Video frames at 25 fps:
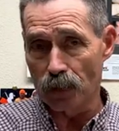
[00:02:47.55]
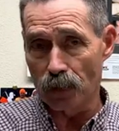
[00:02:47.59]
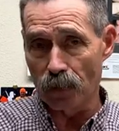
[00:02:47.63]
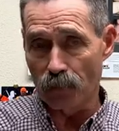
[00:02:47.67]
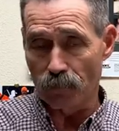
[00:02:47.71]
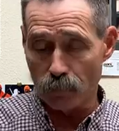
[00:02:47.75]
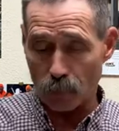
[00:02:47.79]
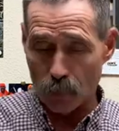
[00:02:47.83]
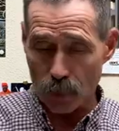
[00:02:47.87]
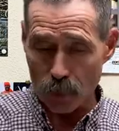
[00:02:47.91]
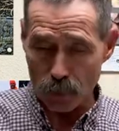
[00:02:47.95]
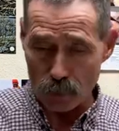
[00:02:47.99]
If
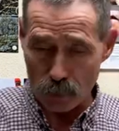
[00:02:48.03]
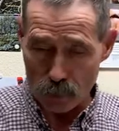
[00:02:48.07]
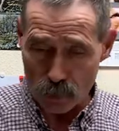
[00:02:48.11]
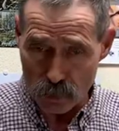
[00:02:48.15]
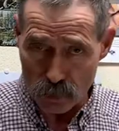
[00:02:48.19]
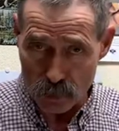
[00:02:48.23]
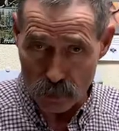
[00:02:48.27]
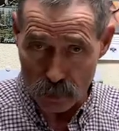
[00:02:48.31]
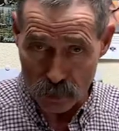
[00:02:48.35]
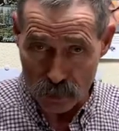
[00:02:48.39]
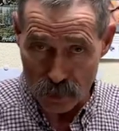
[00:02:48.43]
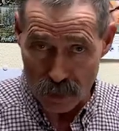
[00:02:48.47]
we
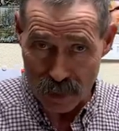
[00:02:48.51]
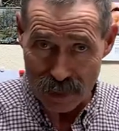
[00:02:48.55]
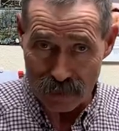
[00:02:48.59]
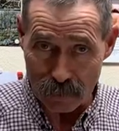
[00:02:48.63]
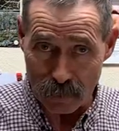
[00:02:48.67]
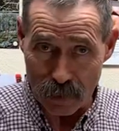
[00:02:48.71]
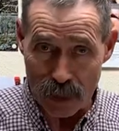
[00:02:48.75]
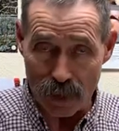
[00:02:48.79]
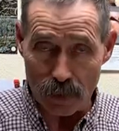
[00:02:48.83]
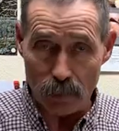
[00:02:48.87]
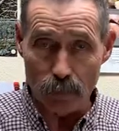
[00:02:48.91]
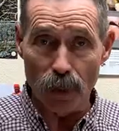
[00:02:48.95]
use the same
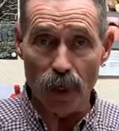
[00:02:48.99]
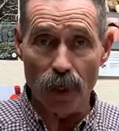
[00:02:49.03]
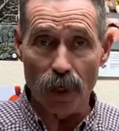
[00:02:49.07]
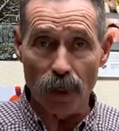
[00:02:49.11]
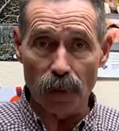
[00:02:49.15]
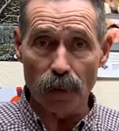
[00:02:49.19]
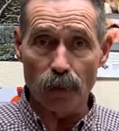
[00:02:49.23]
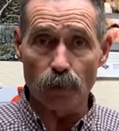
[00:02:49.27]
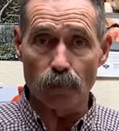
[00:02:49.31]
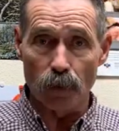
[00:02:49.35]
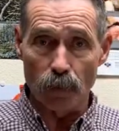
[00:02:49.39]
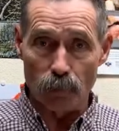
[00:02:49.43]

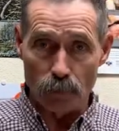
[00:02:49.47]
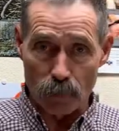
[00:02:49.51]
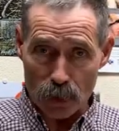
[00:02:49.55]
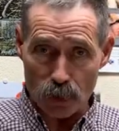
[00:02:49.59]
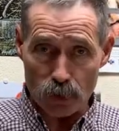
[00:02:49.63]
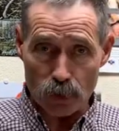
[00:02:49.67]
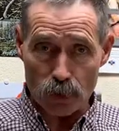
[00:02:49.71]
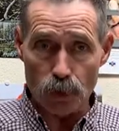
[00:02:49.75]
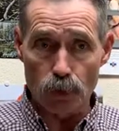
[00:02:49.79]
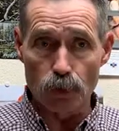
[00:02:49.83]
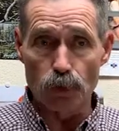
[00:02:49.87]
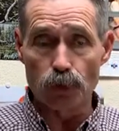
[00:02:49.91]
antibiotic, we
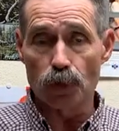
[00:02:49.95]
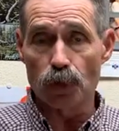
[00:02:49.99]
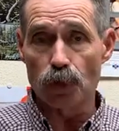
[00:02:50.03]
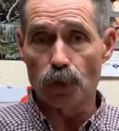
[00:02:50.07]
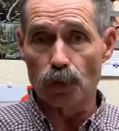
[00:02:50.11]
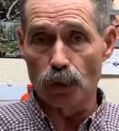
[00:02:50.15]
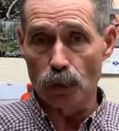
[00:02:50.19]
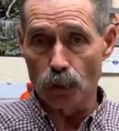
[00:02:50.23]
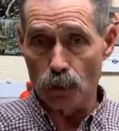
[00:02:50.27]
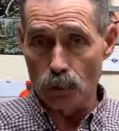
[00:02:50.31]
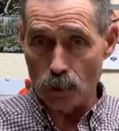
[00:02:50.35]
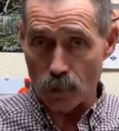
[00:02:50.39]
misuse it,
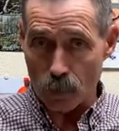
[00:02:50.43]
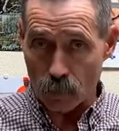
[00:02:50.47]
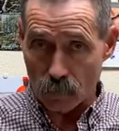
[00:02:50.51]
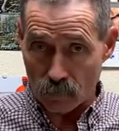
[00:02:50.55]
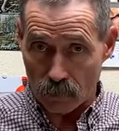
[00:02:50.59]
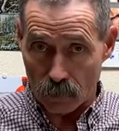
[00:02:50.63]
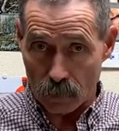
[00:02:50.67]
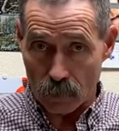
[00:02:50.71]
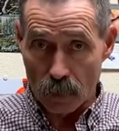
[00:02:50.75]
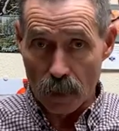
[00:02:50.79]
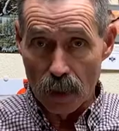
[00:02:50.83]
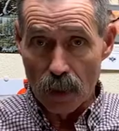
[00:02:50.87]
use it
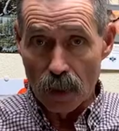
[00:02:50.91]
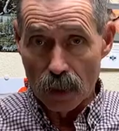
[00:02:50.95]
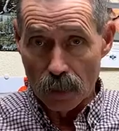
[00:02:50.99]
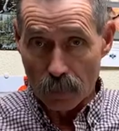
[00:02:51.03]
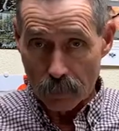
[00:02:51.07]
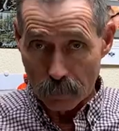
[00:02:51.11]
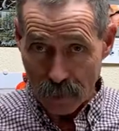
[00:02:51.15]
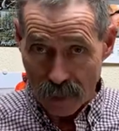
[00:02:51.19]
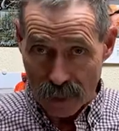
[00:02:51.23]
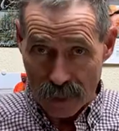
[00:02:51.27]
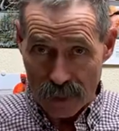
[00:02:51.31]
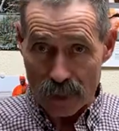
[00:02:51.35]
for
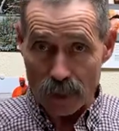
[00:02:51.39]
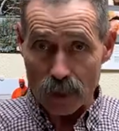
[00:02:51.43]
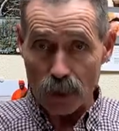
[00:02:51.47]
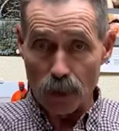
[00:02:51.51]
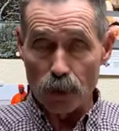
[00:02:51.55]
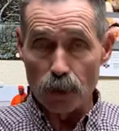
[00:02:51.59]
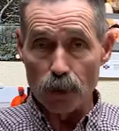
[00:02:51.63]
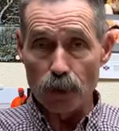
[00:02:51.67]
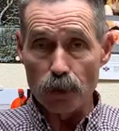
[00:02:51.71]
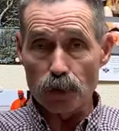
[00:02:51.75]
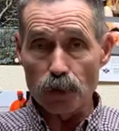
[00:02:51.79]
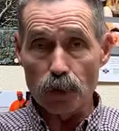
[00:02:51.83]
many
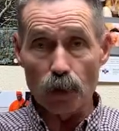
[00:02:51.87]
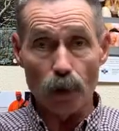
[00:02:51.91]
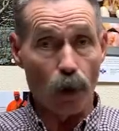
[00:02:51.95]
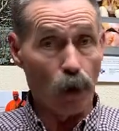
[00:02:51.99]
years,